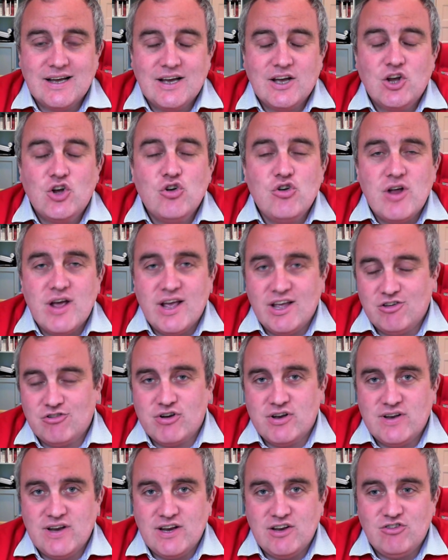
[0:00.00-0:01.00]
Good history
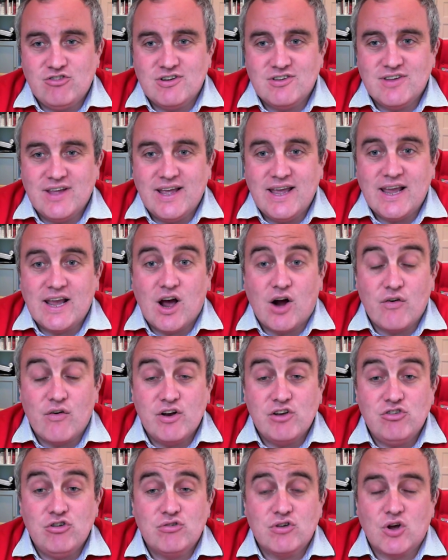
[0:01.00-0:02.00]
teachers
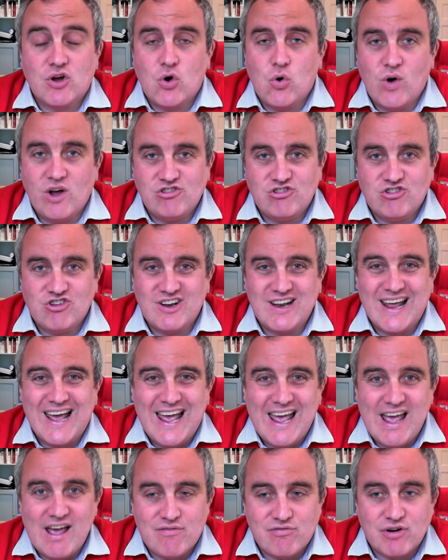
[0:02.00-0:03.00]
encourage you to question
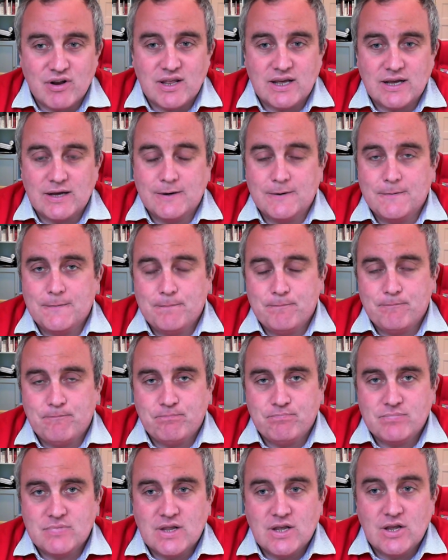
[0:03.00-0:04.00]
everything.
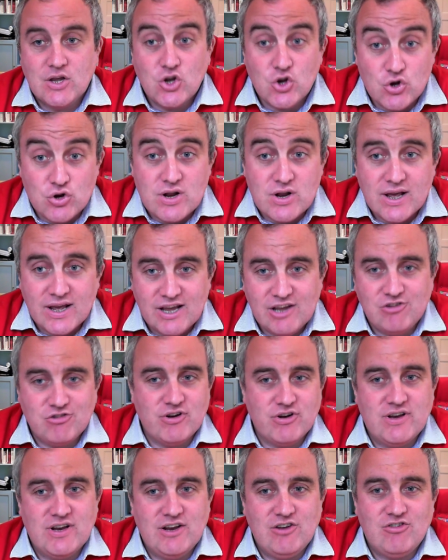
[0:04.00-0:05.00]
Good history
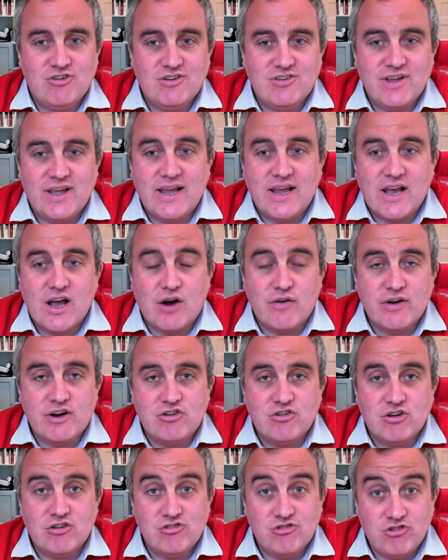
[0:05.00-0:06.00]
teachers encourage
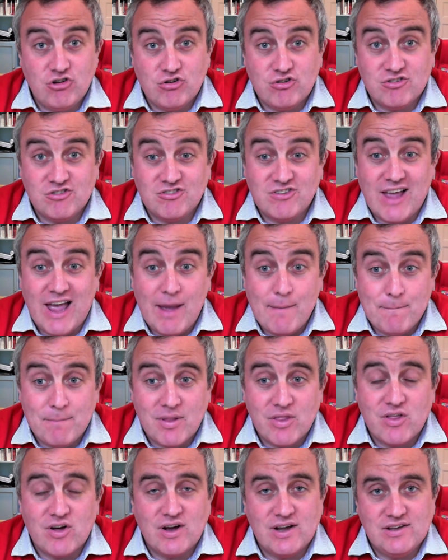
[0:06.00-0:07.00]
students to
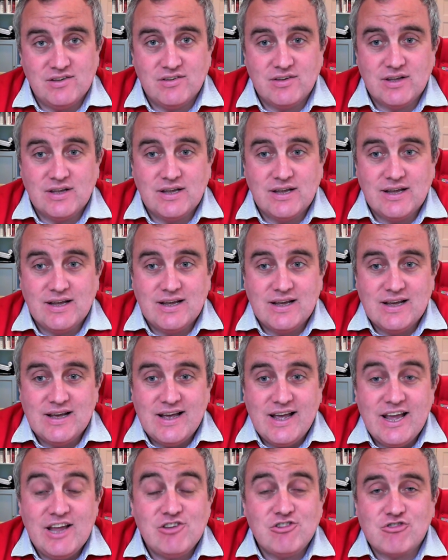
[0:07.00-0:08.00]
empathise.
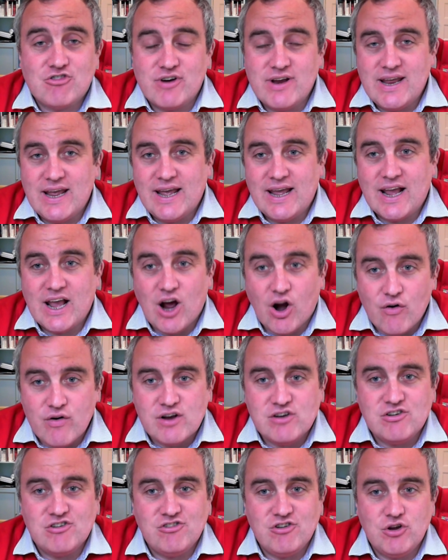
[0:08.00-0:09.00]
History
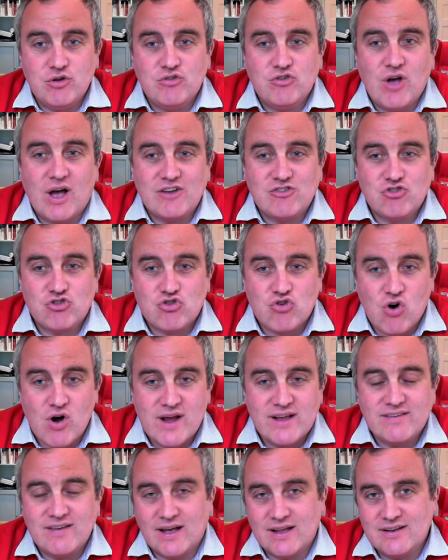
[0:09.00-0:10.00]
encourages you to try
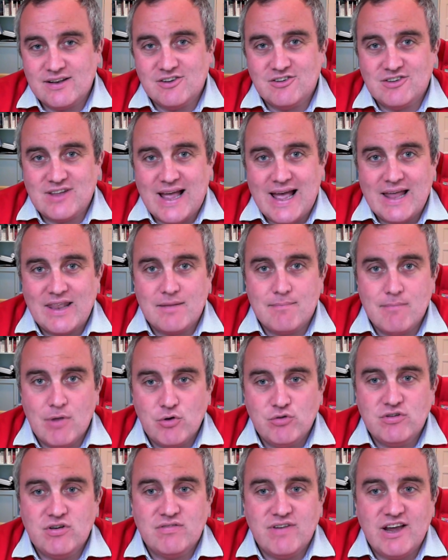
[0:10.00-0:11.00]
to understand the
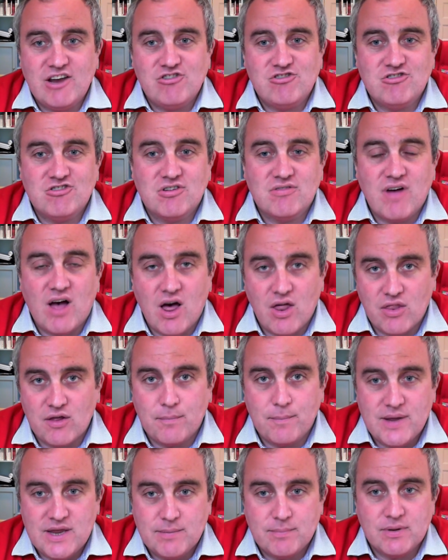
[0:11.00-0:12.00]
motivations of other
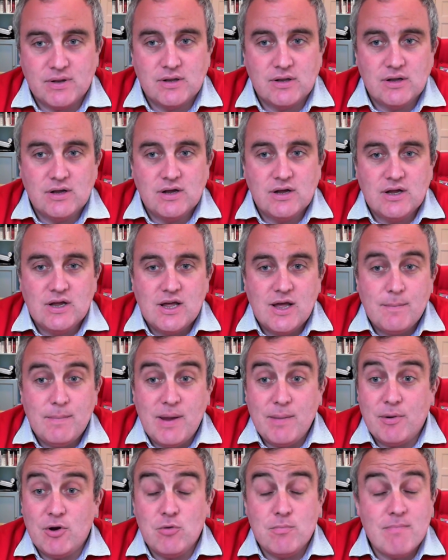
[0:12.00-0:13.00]
people,
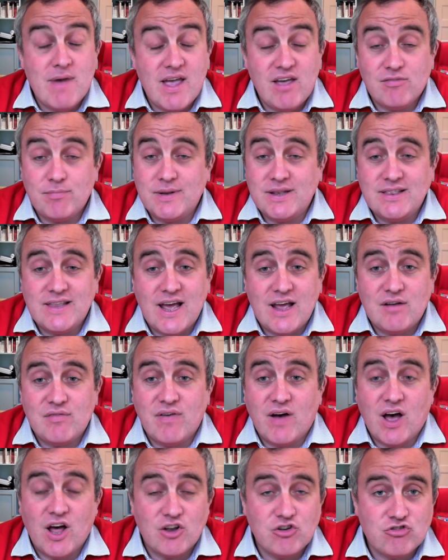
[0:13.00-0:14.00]
people who may have been dead for
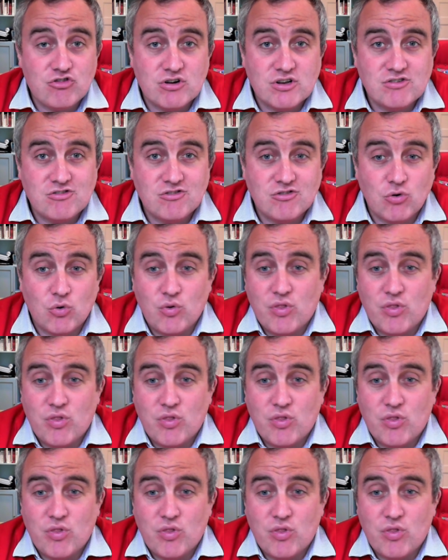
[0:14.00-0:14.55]
hundreds or